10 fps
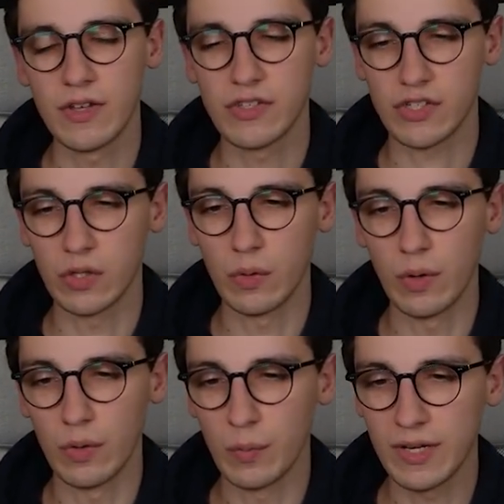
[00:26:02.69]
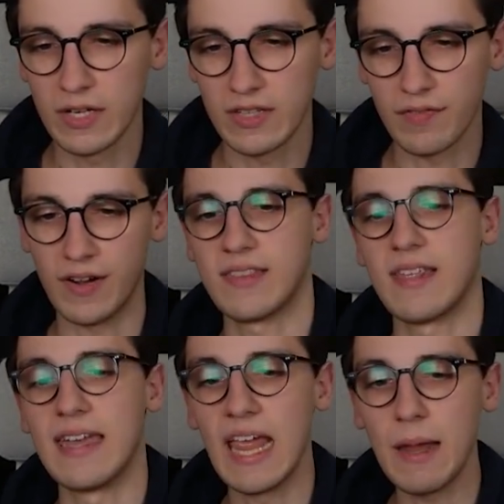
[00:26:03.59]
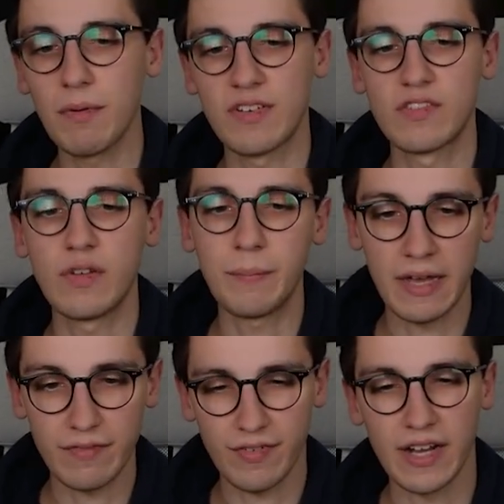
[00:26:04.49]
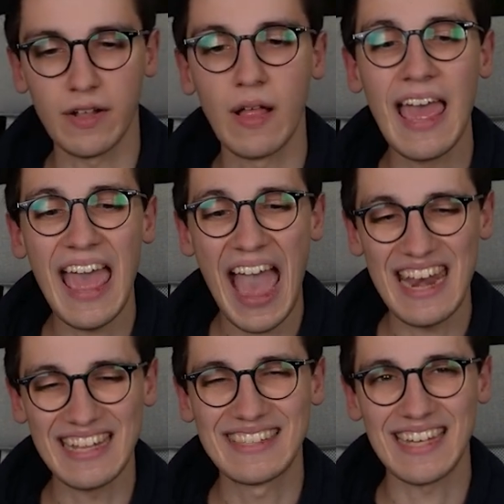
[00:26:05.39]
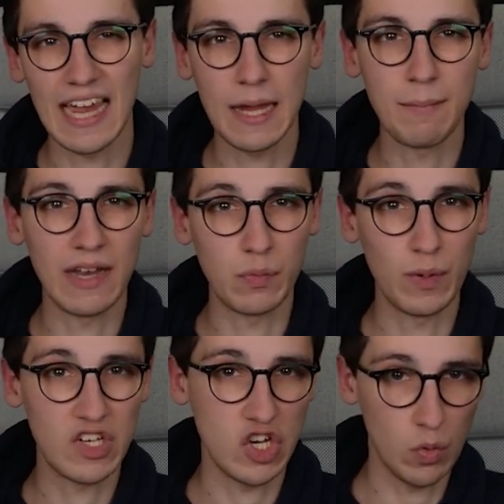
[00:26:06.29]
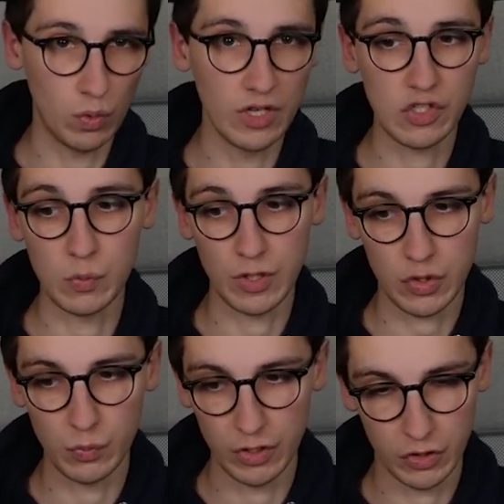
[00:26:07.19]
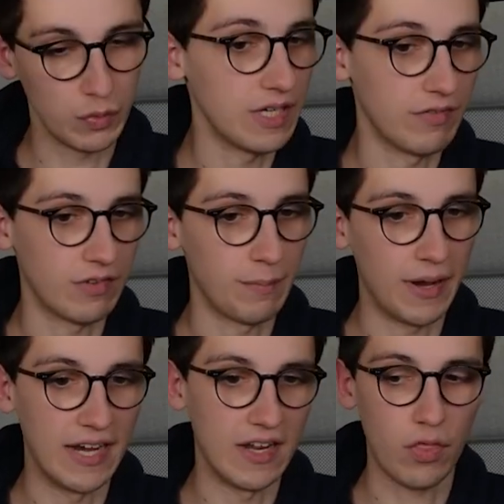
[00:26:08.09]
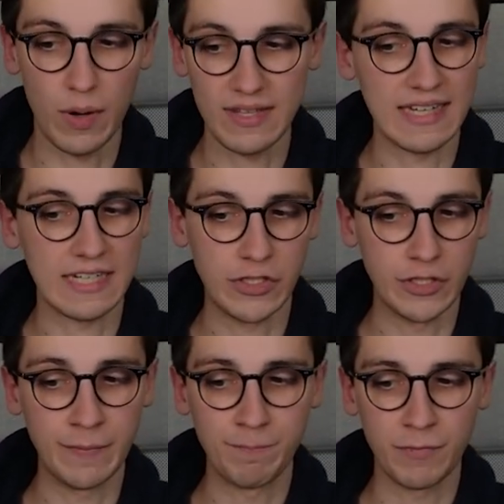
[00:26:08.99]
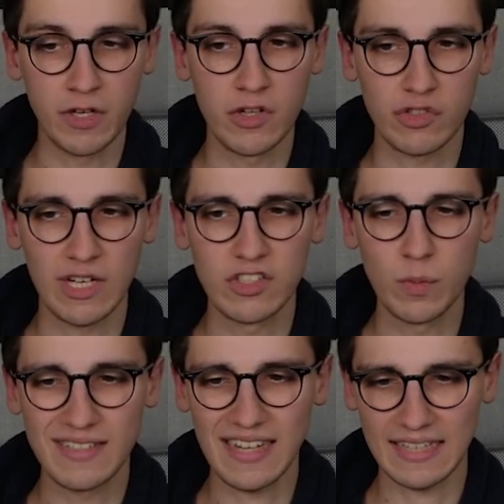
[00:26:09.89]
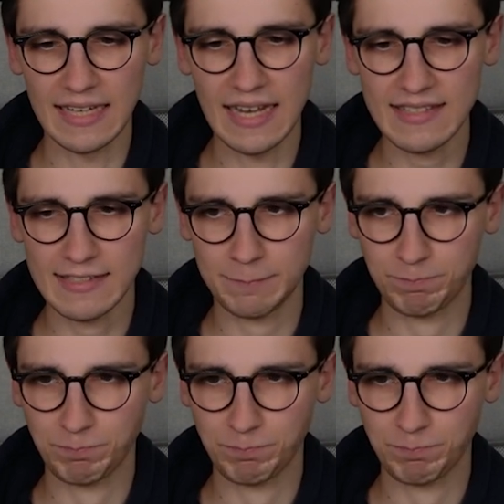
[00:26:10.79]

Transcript: So we need to find the name of this VPN file and the time at which it was retrieved by the threat actor. So let's do exactly that.